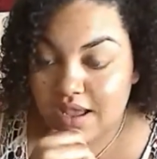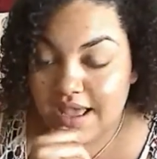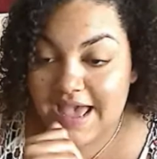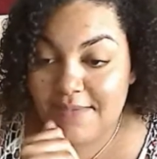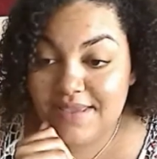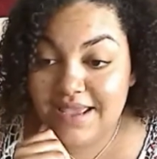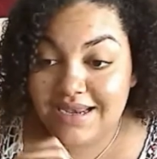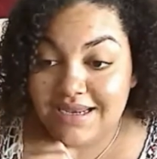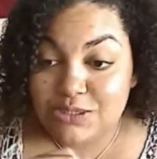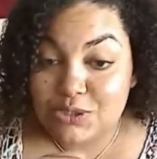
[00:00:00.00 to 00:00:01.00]
Happy
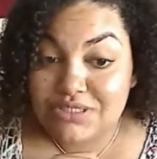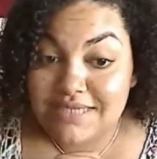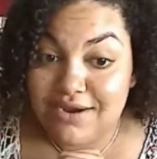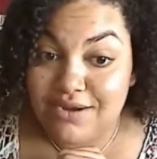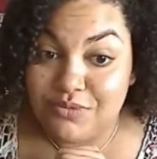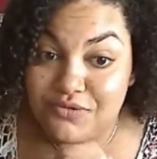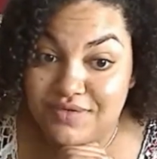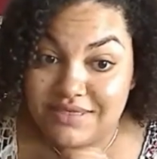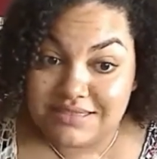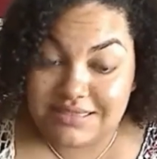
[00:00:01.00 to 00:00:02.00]
endings or scary
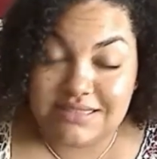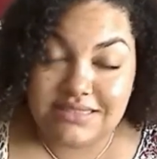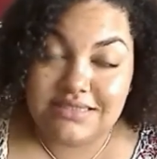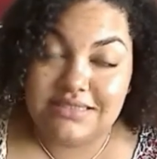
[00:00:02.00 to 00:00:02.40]
movies?